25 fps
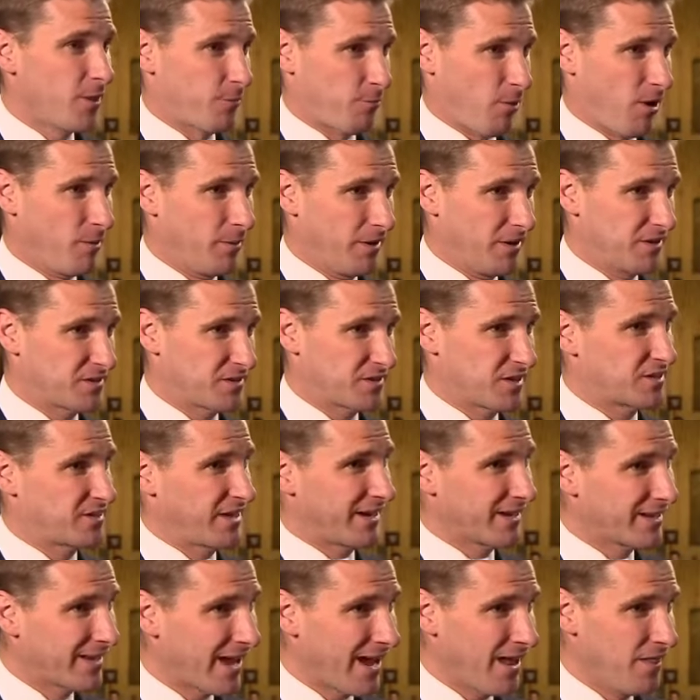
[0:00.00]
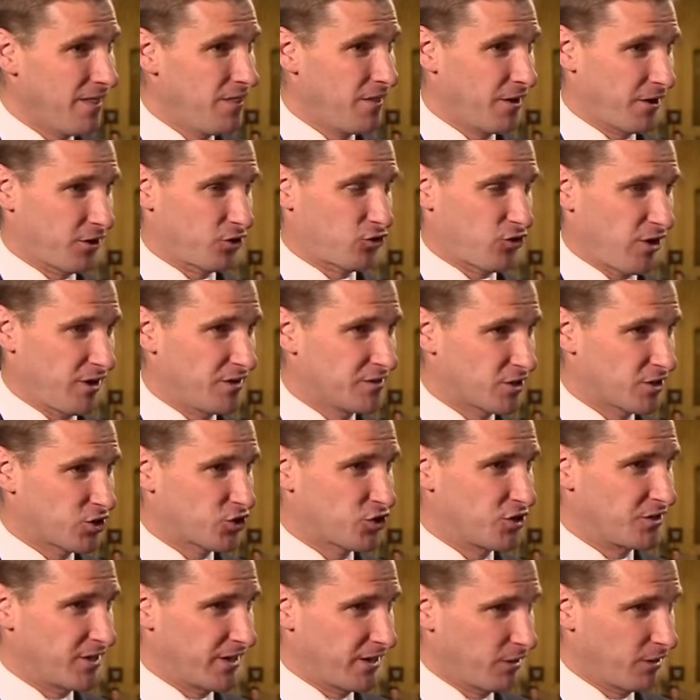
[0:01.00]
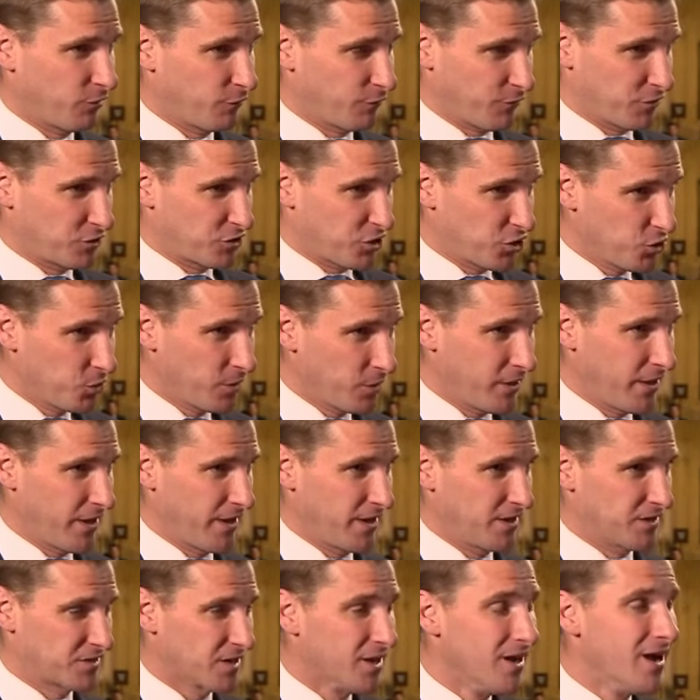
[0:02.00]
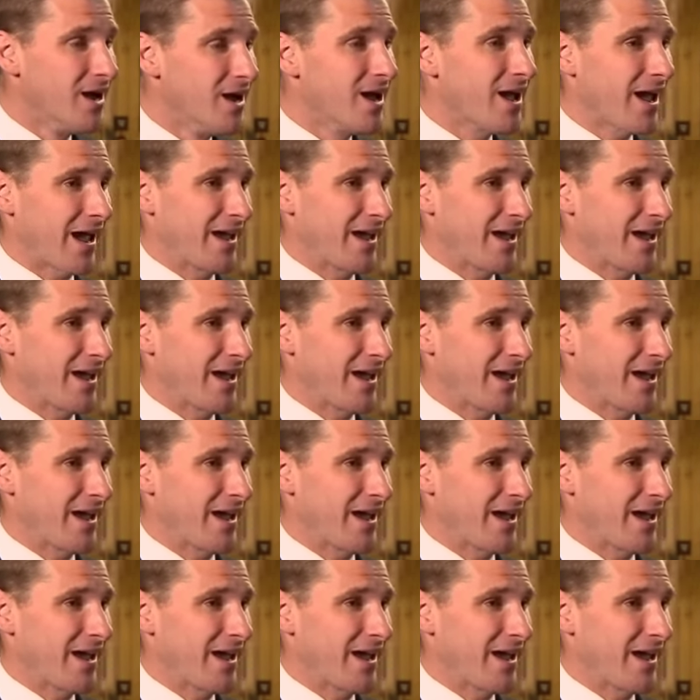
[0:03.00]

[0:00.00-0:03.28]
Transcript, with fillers: the Prime Minister said again that a transition deal for two years